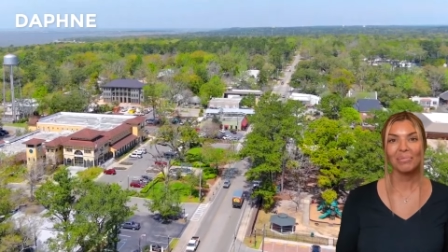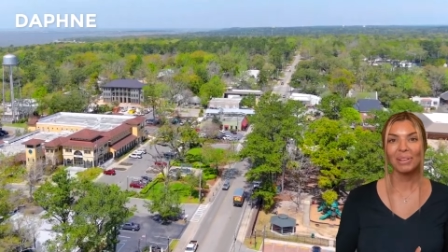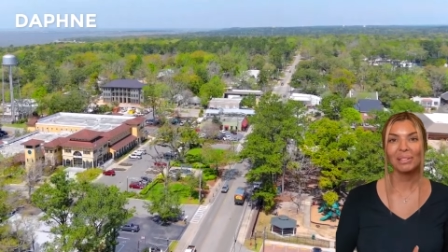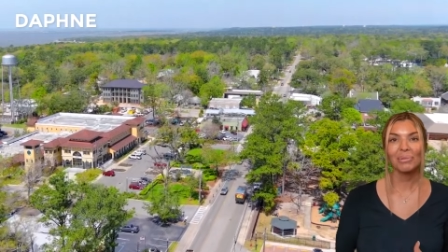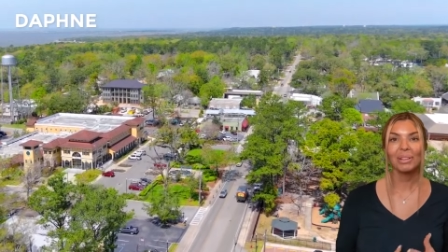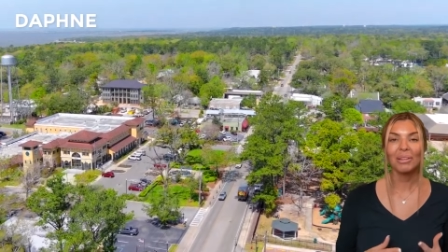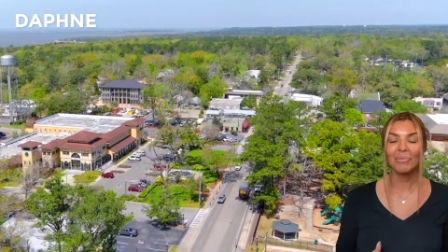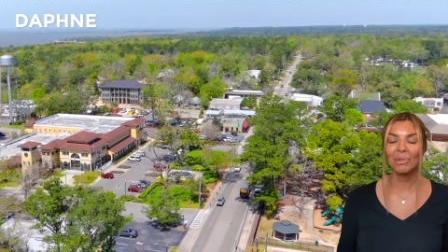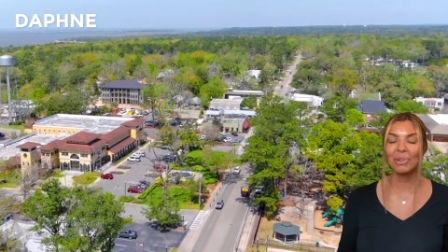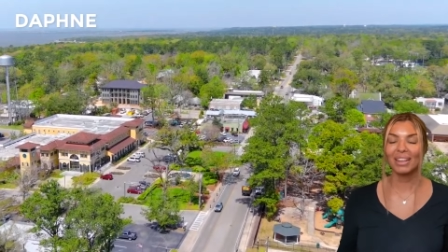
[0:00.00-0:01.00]
is is a place where
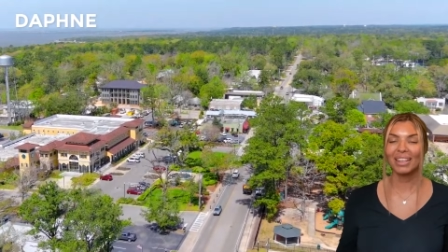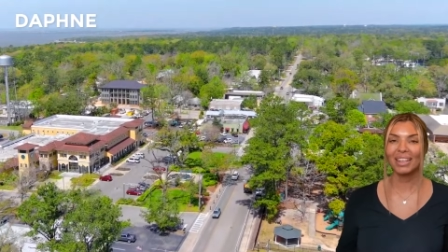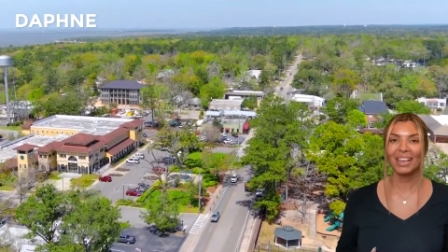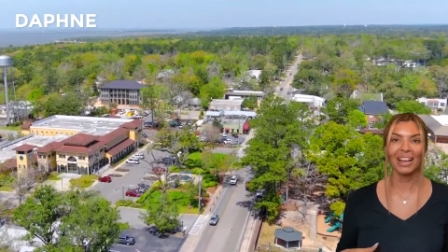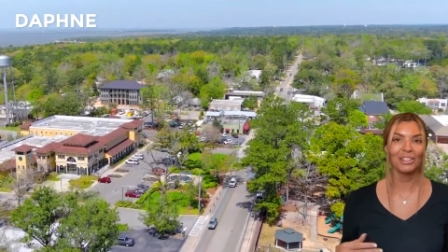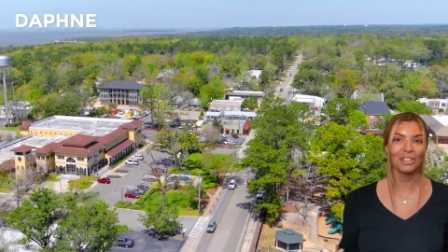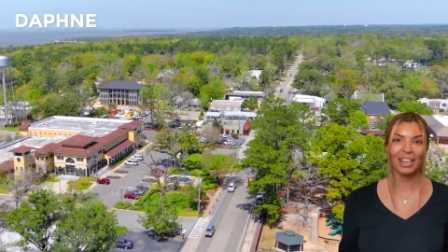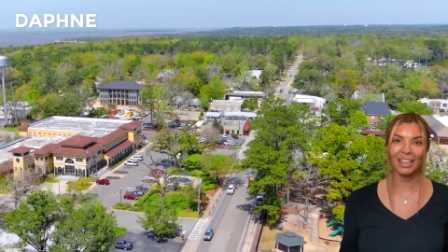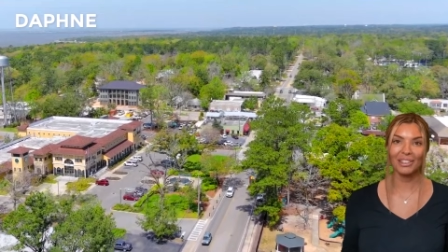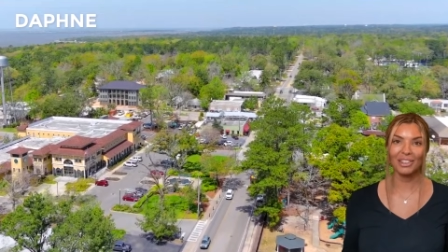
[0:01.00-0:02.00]
community,
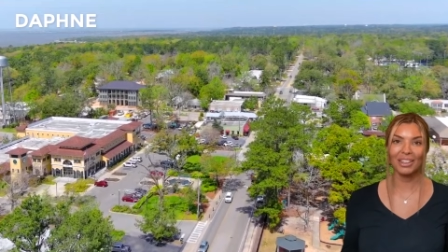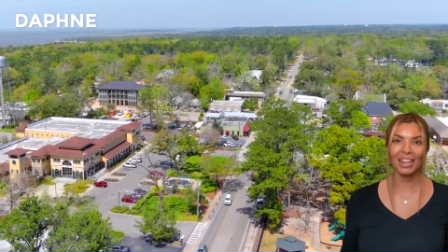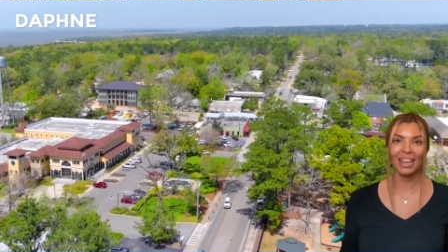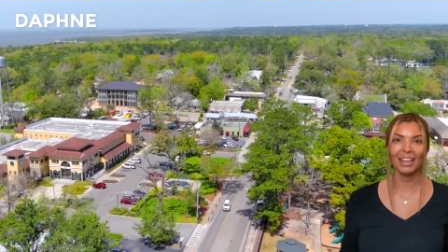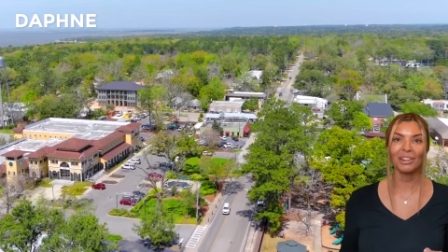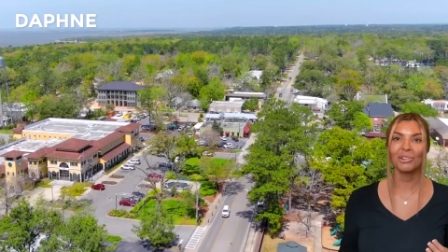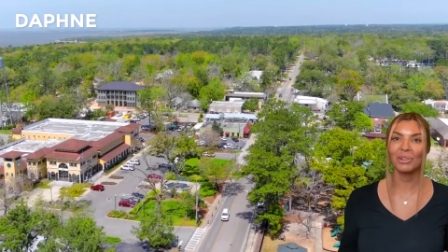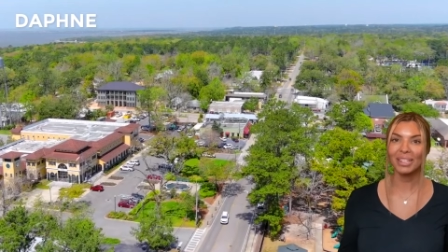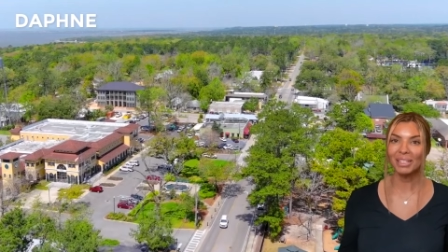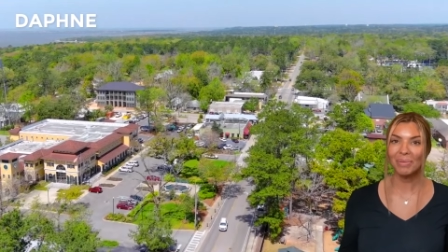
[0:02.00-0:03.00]
education, and
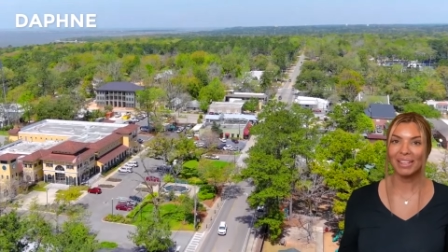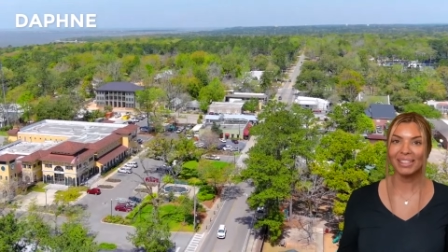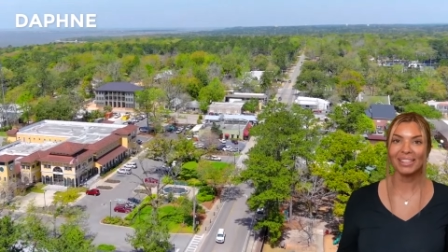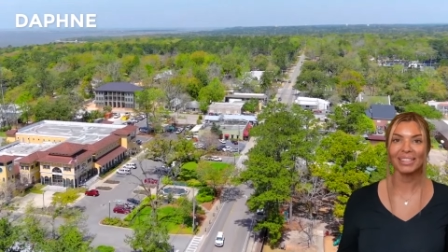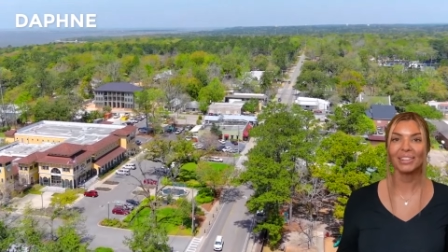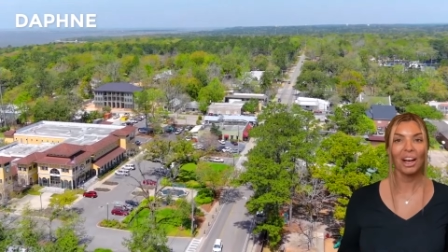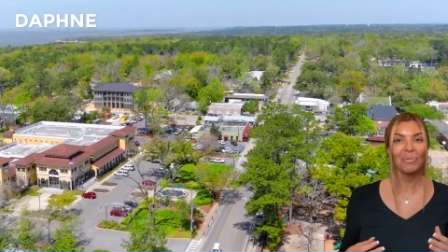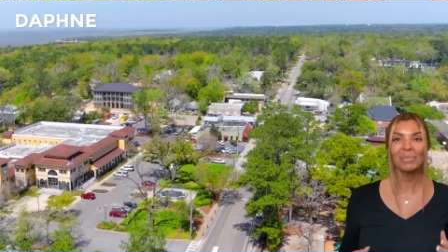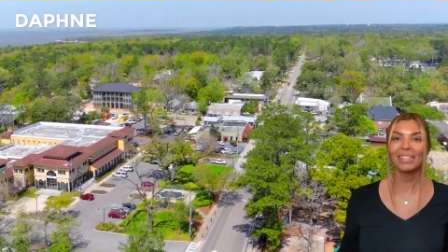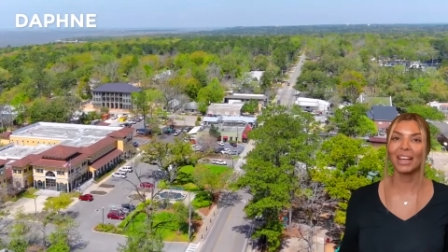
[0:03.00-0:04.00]
green spaces
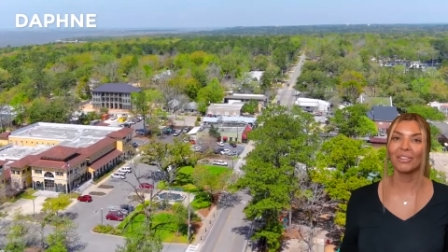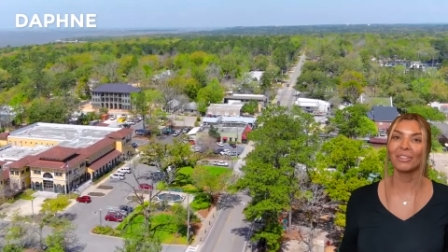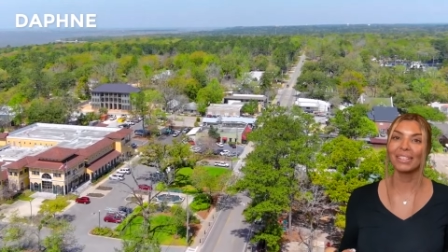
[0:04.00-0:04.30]
come together